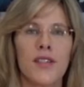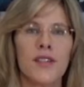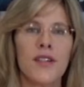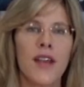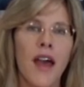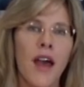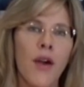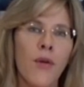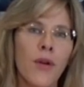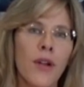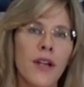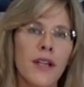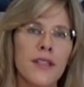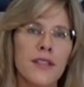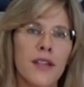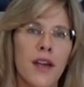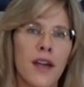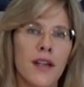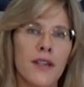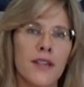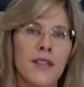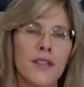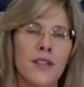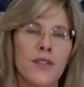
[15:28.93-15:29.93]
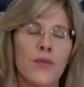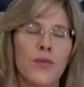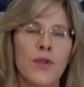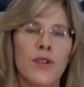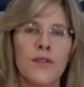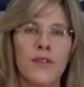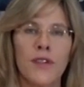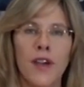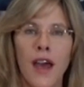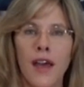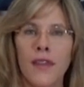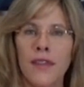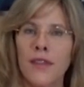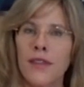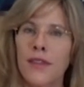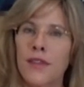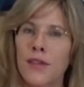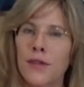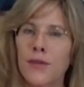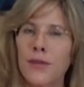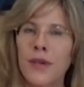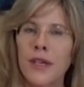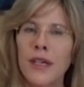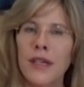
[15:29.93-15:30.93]
so now I want to talk to you, we've got the
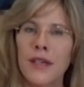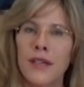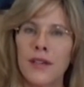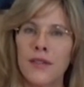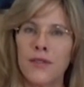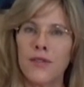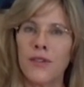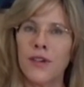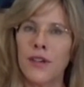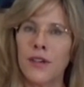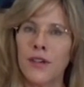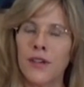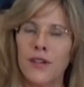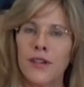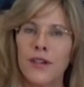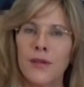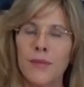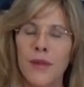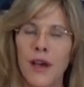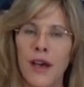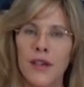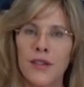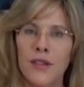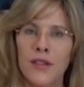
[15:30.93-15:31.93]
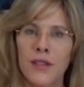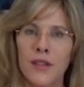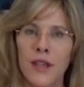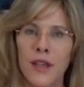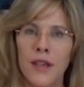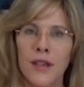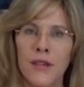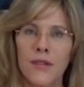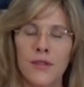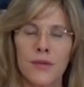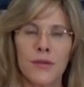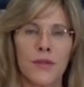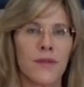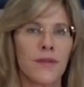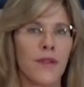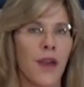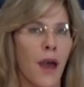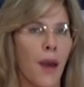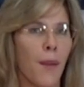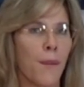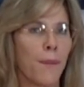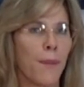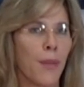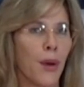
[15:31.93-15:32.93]
3 different neuromodulators. We've
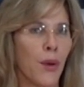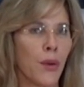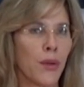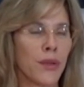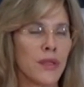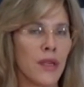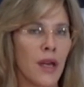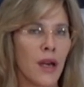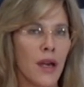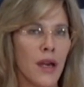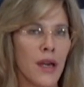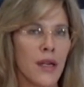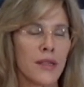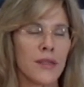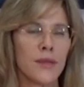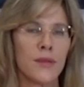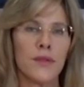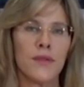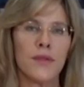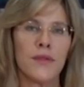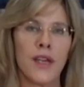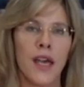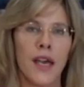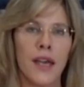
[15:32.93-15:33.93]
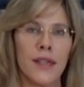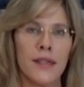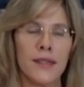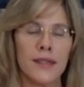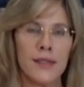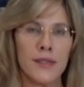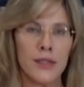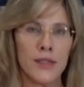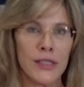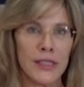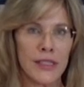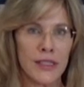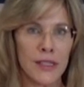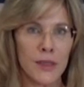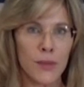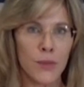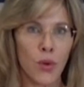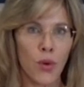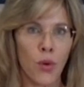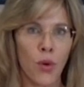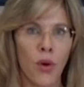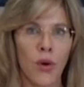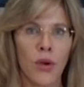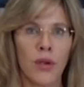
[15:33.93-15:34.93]
got Botox, we've got
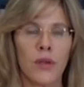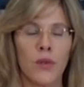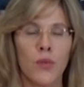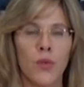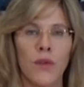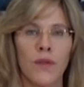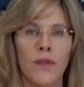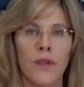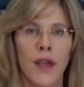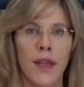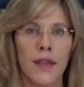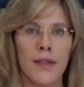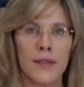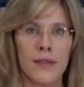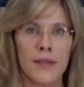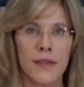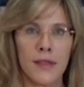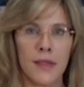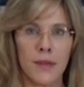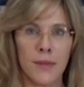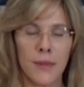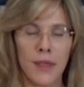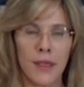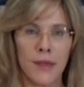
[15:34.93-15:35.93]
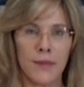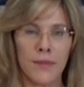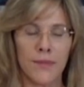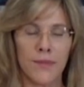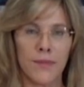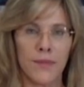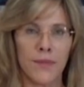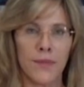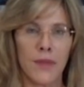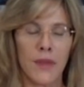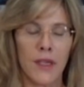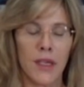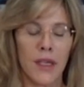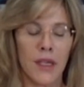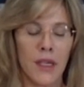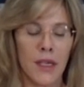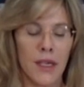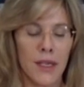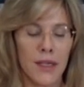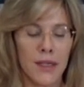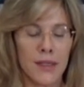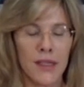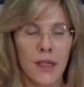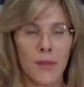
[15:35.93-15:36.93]
Dysport, and we've got Xeomin.
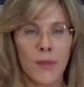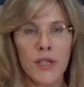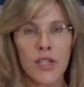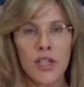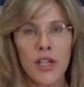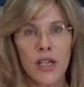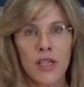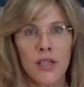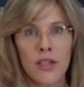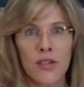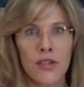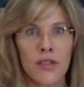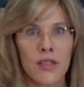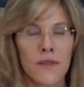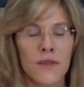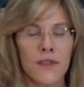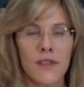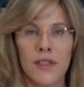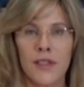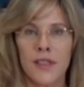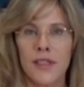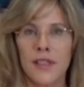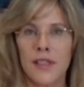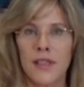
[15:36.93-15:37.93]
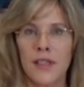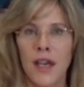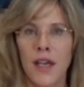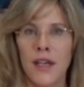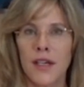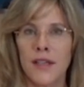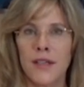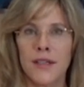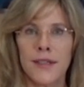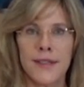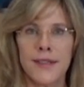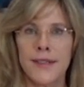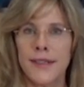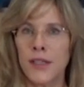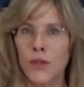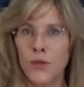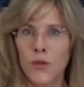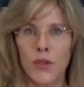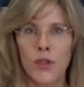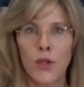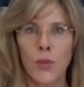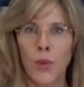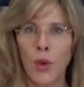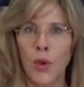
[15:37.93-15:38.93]
Some injectors have just decided to stick
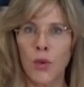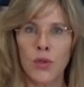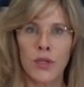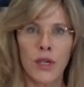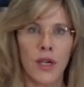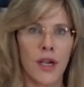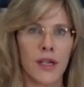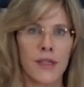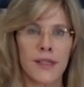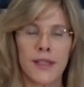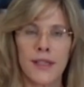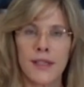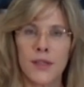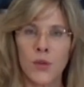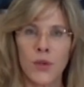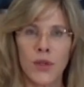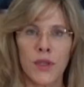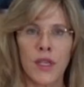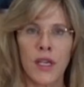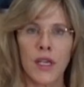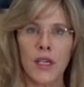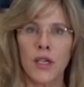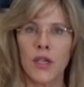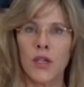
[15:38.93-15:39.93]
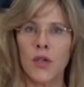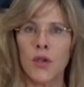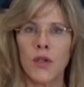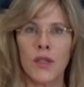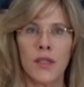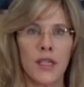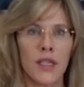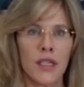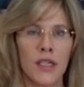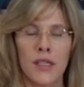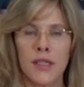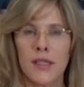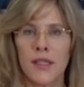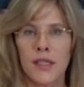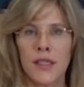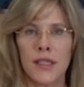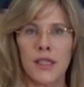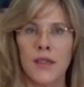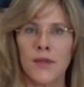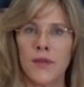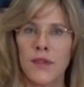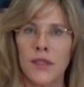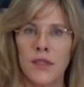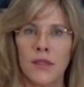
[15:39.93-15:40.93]
with the Botox, that's what they knew, and they just
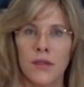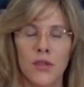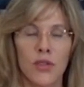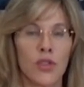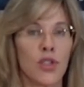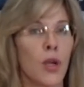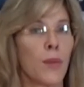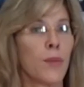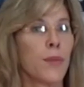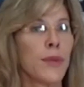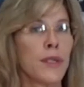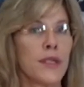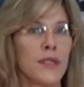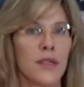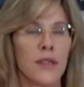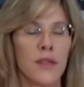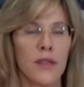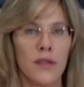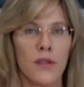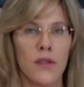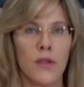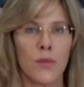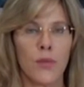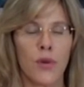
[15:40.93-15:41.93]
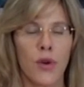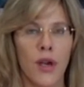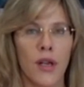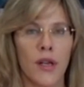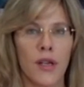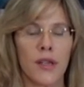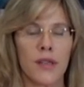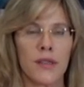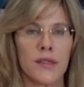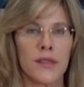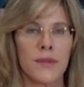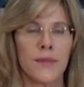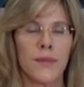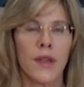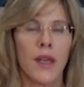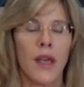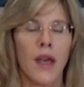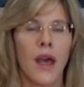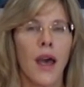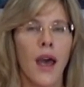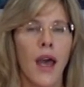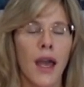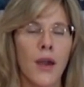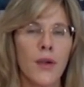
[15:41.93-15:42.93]
didn't even jump into the new products.
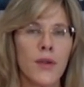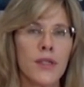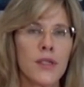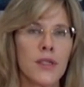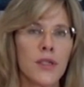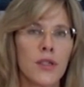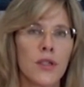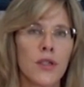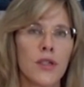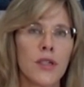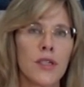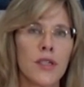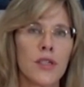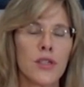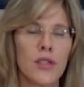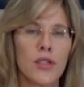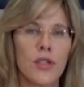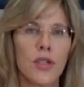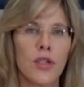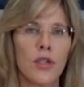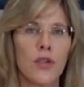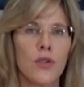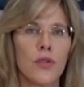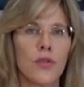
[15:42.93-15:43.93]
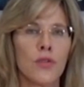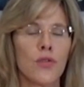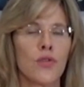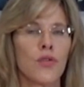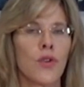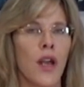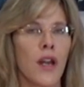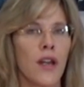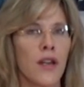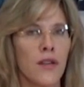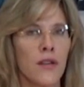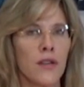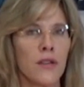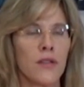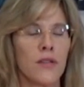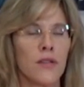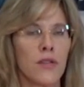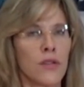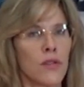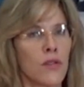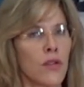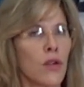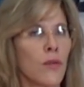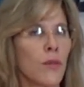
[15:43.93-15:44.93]
I was encouraged to try to
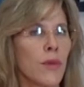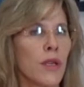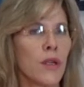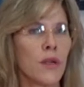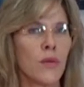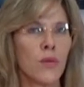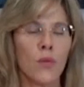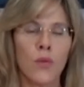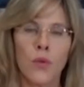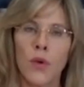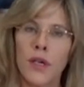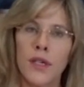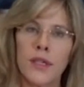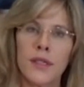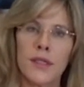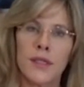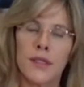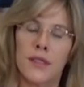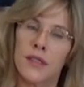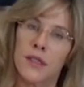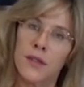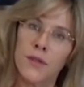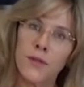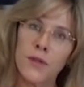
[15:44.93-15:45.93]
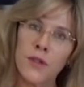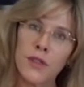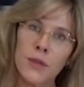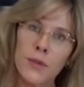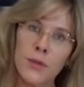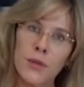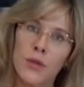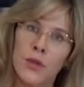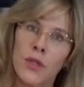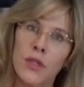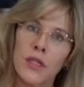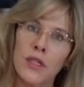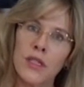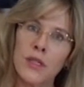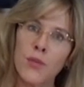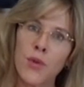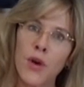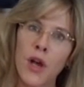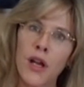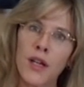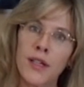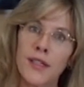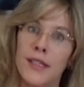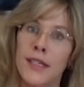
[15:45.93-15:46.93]
determine what is the difference between these
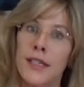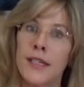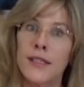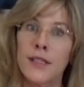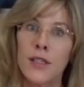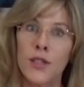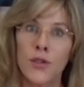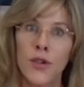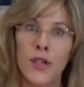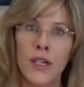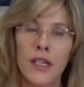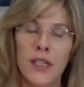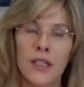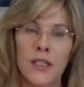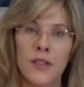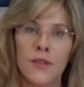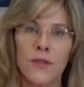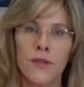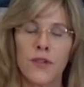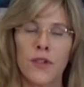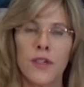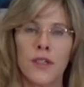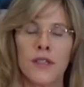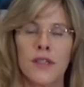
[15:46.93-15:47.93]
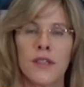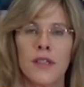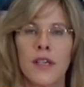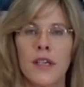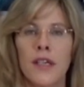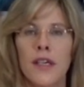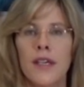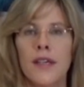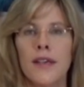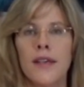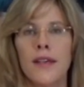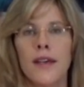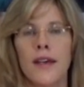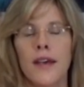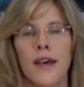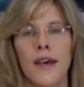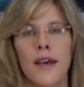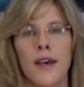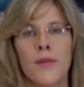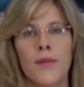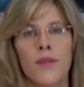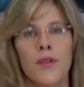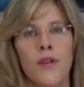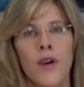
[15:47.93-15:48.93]
products. Is there any difference?
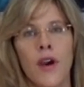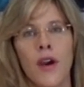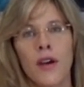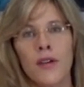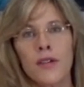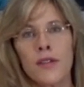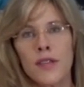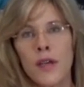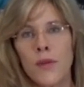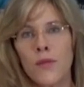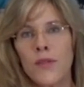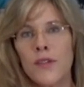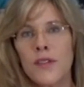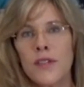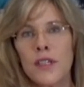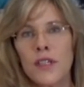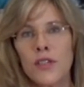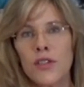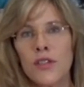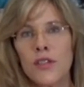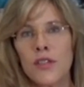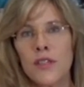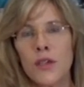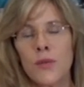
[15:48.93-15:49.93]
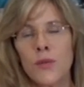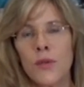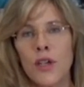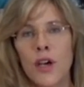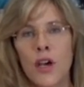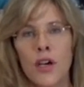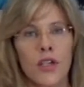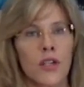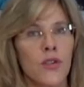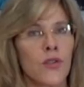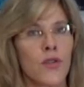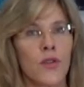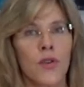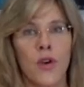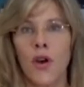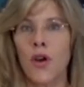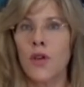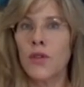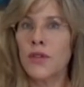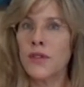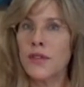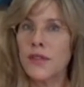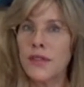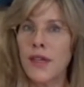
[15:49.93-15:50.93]
There are some physicians that would argue they're
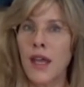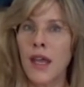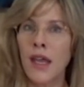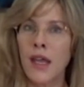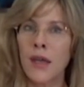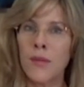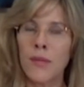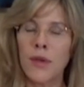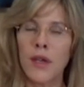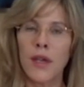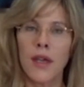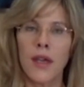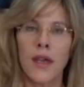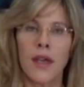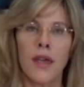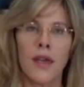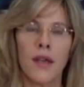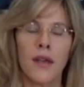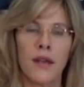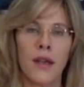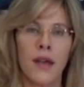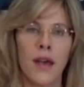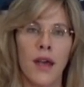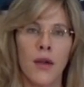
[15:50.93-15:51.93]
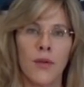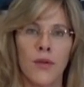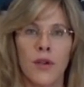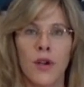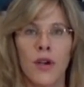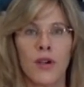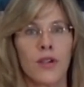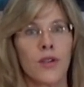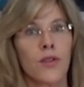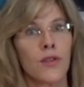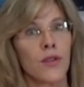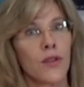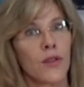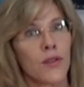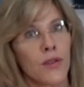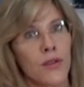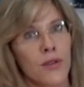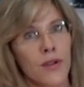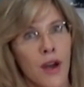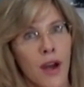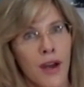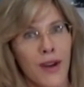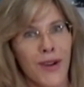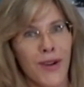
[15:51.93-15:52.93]
all the same, and I would argue that they're
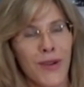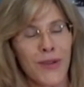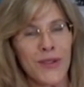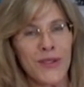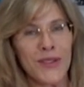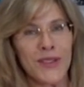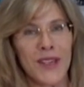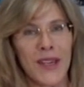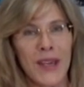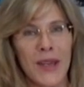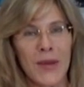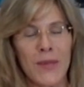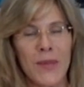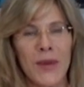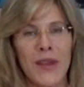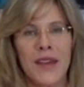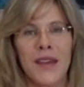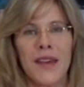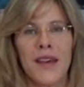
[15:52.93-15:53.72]
not all the same.